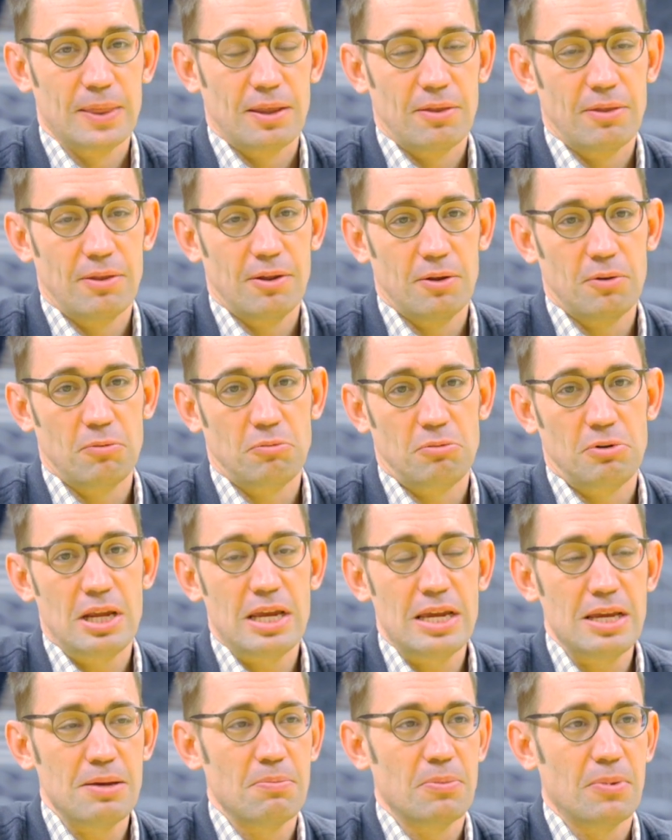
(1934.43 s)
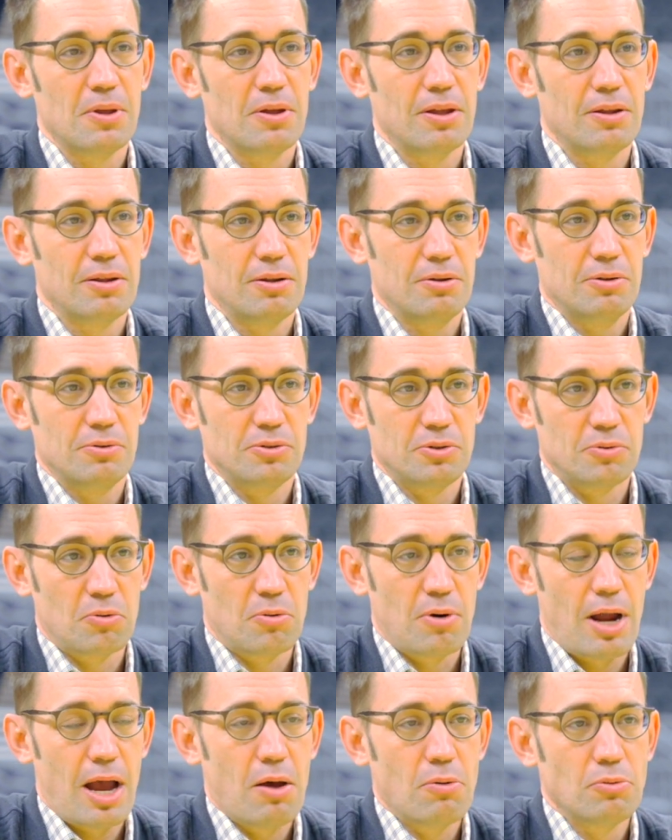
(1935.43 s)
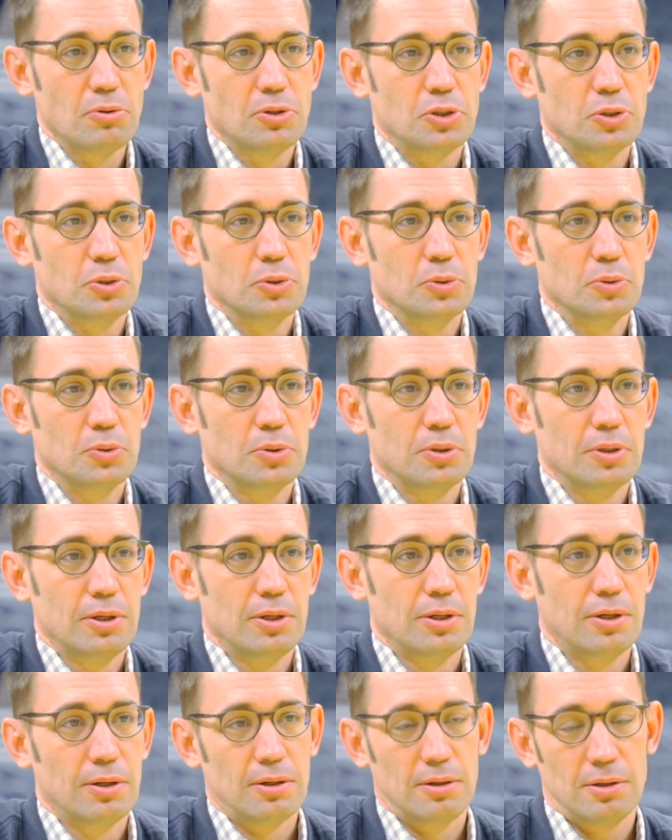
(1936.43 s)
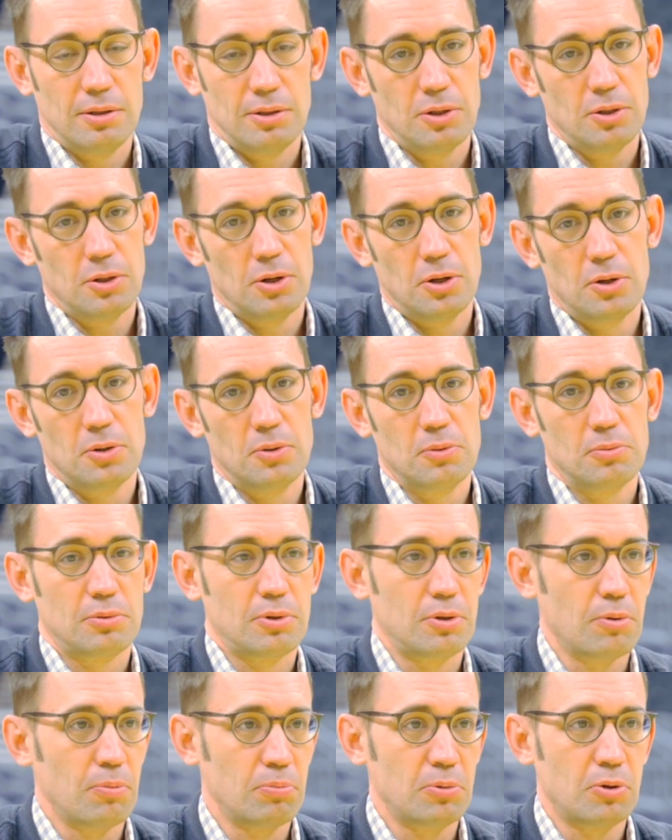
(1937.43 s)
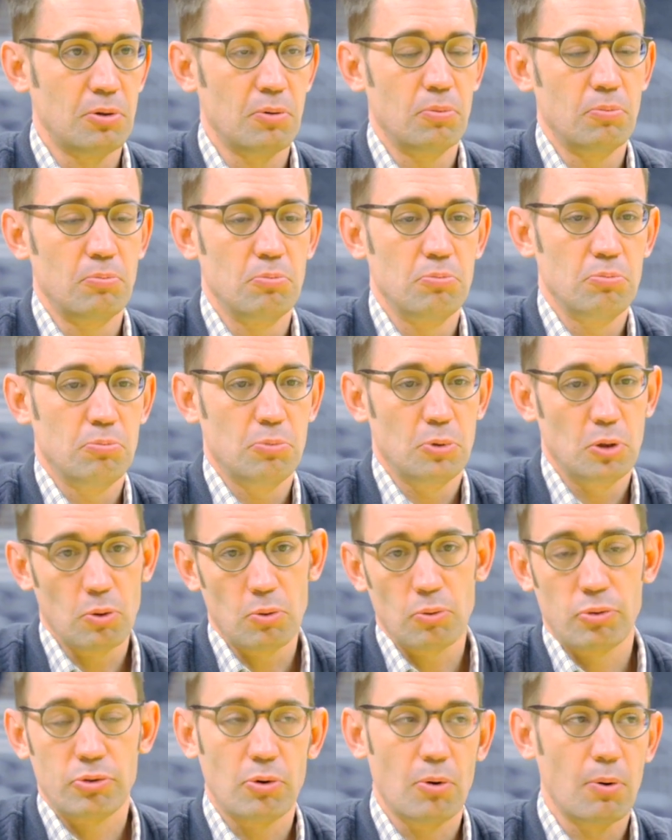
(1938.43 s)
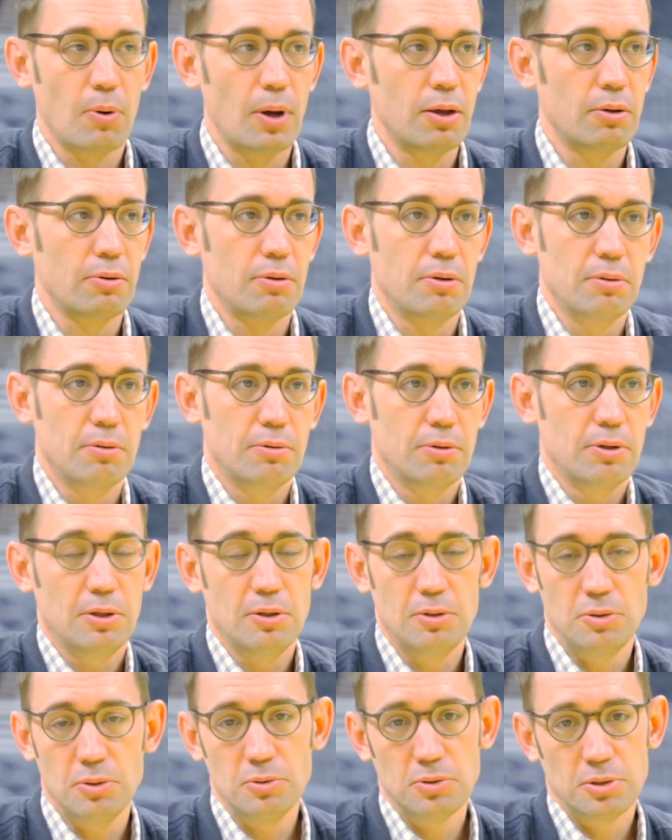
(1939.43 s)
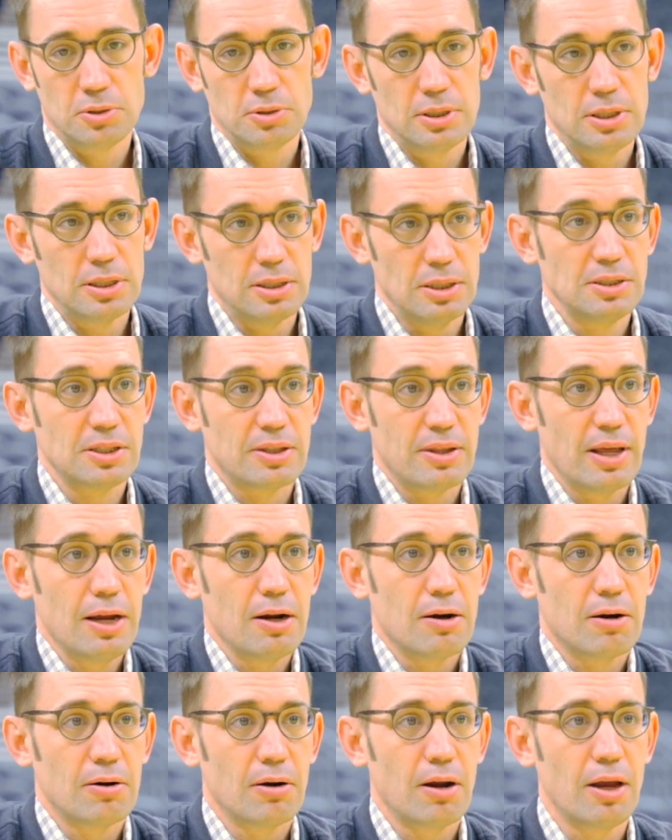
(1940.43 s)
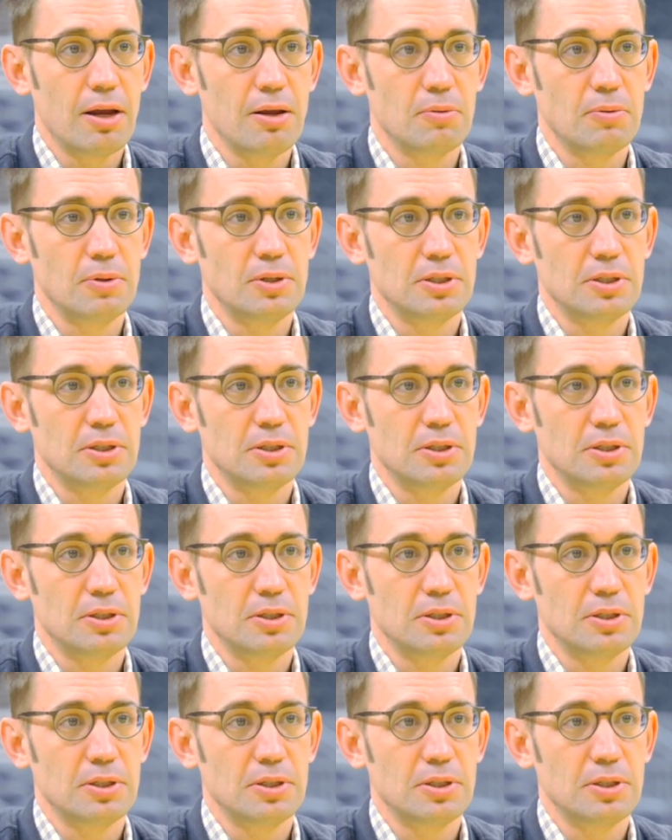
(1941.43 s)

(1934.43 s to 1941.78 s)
the team that is around you, you know, to, to, you know, throw out, it usually it's there, right? We